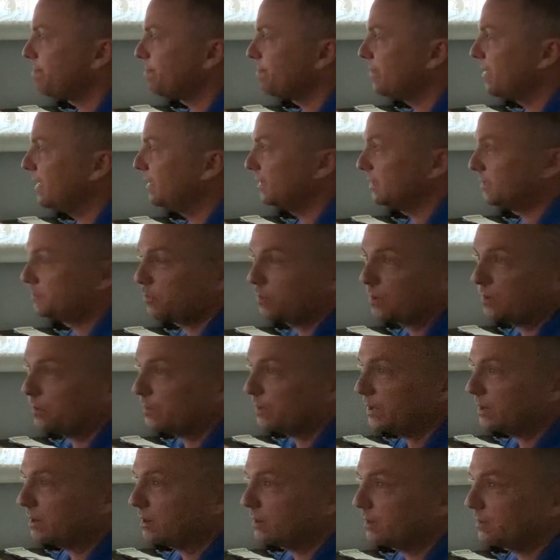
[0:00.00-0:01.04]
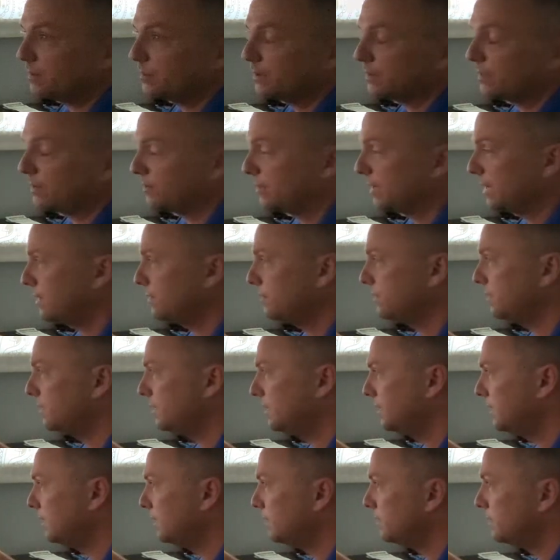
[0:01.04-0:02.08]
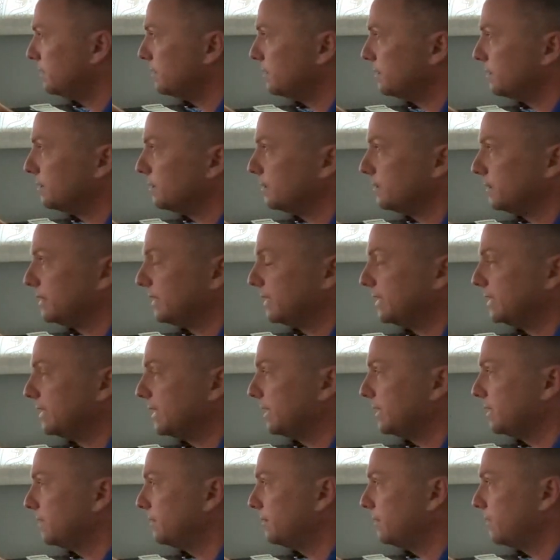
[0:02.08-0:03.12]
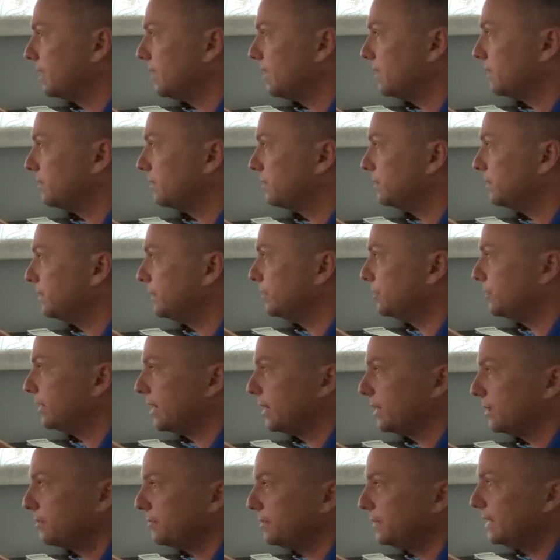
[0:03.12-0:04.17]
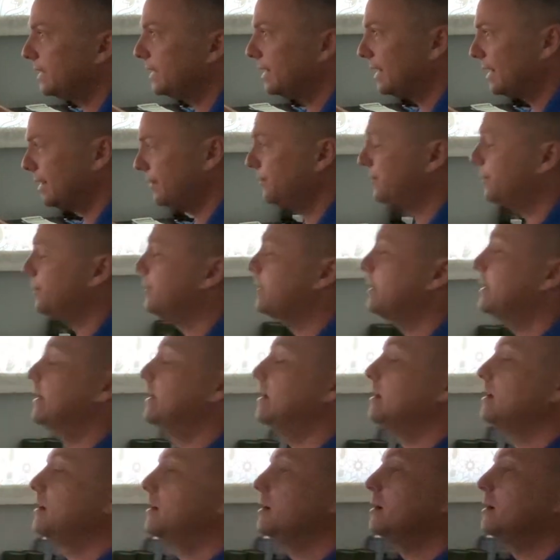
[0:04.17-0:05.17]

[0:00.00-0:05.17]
At this point we are with ground. So executive ground, CareerTrack 391,